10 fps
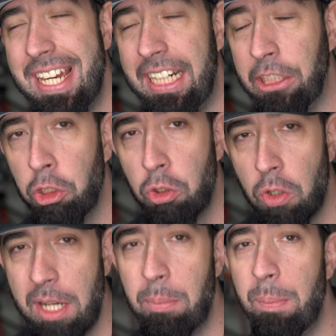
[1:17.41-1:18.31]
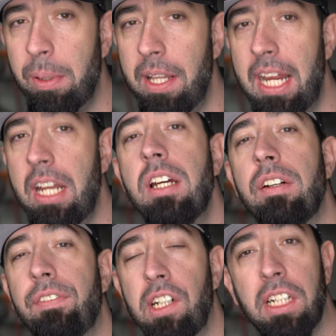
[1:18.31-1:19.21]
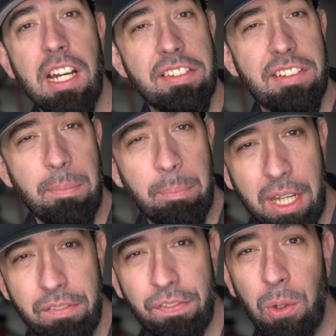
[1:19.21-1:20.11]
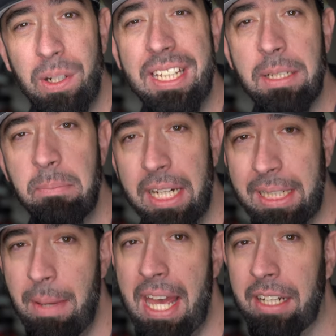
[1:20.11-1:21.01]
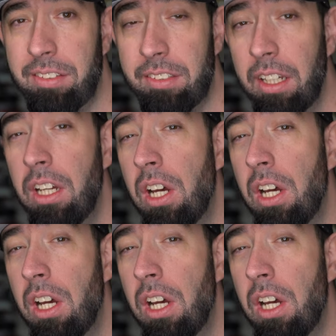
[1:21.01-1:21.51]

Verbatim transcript: an incredible plan for a custom bed floor in the Mighty Max.